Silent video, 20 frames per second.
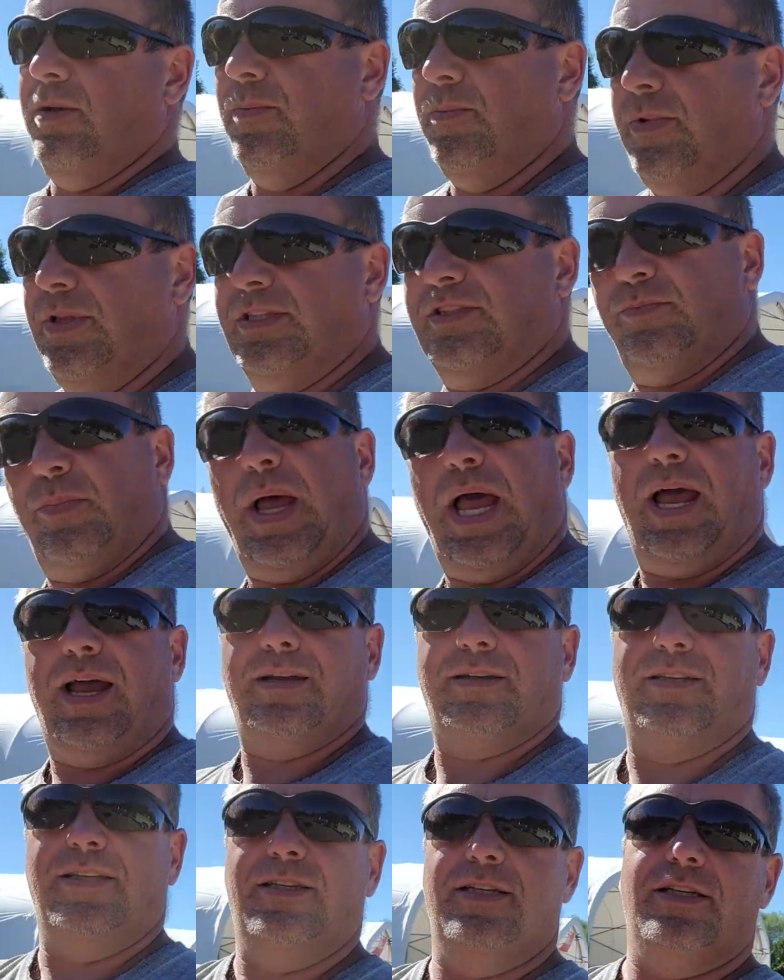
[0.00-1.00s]
But that's
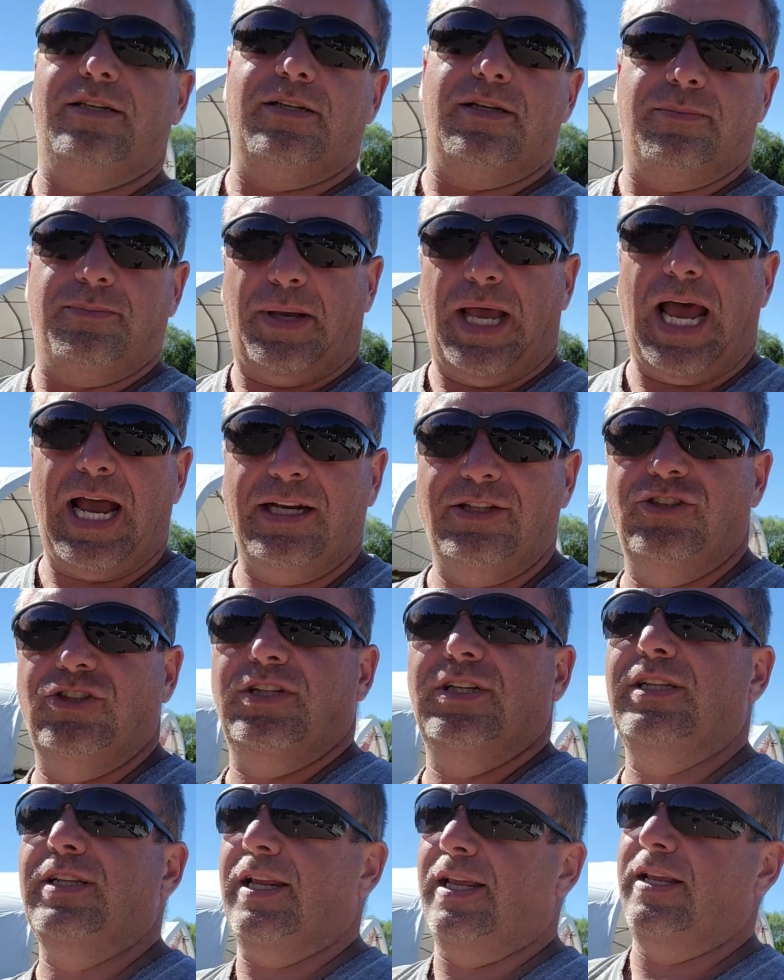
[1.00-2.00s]
packed. You need compaction
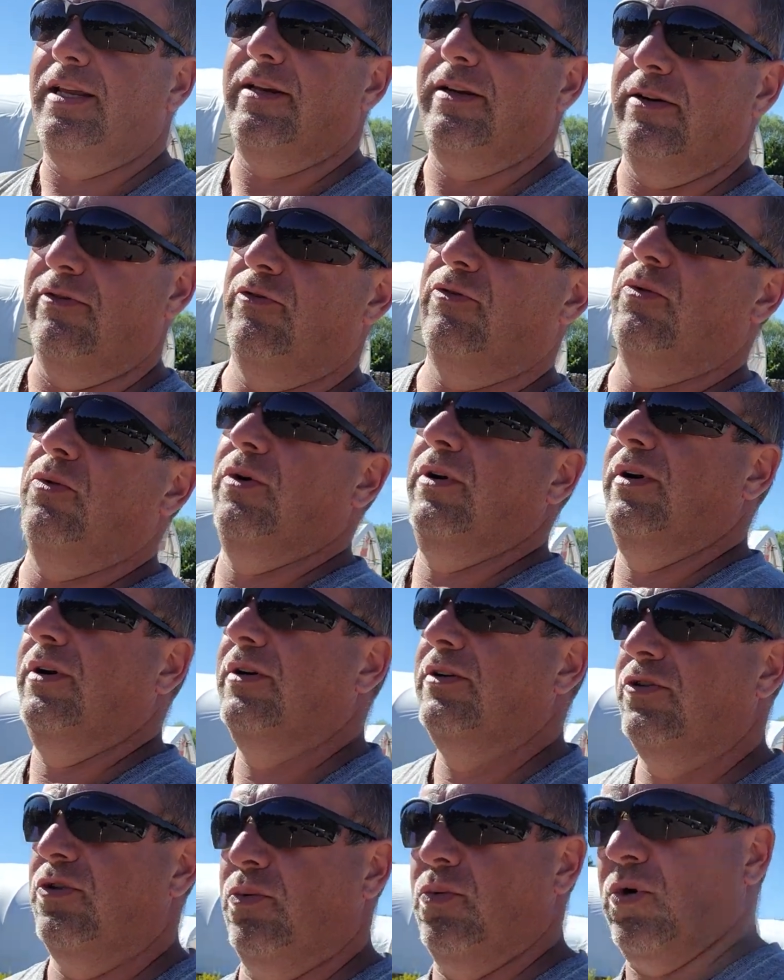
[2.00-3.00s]
and heat for it
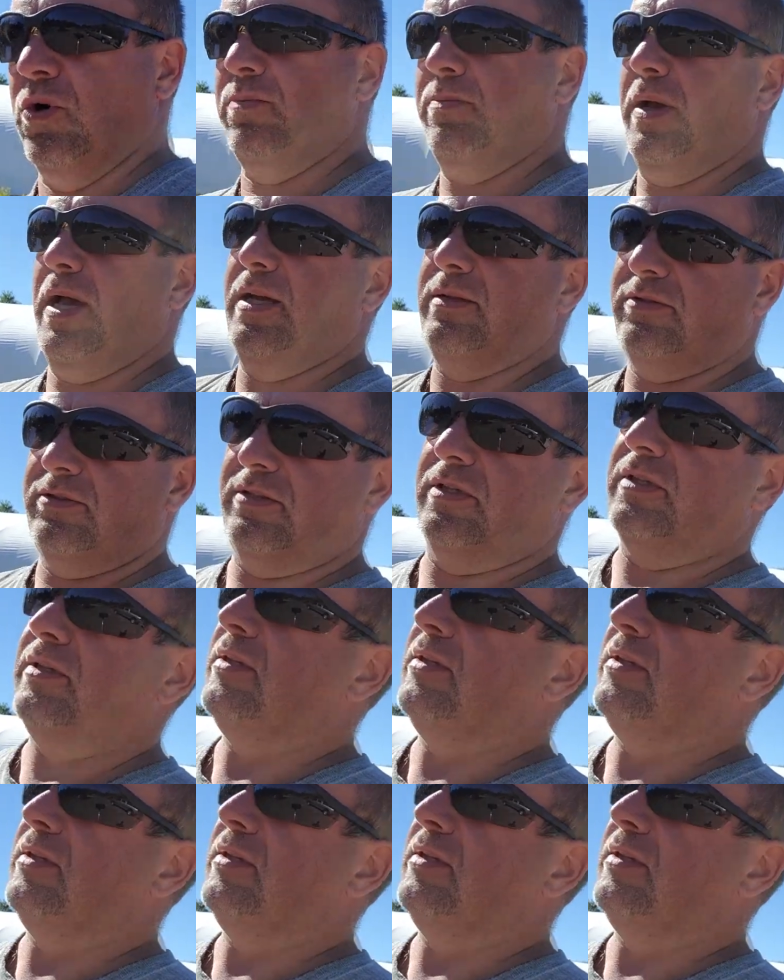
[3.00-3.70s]
to work best.